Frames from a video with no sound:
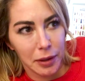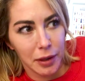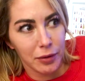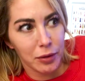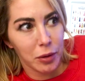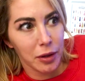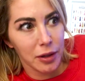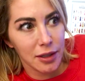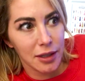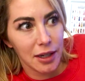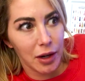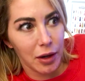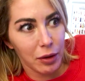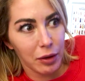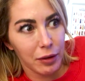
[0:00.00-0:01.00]
but of course
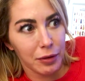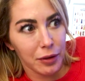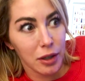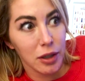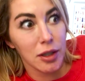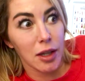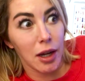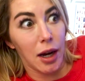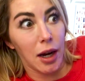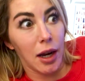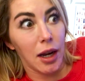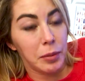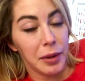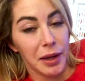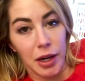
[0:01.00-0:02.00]
now the first
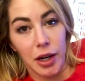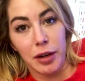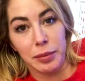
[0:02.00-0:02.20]
thought being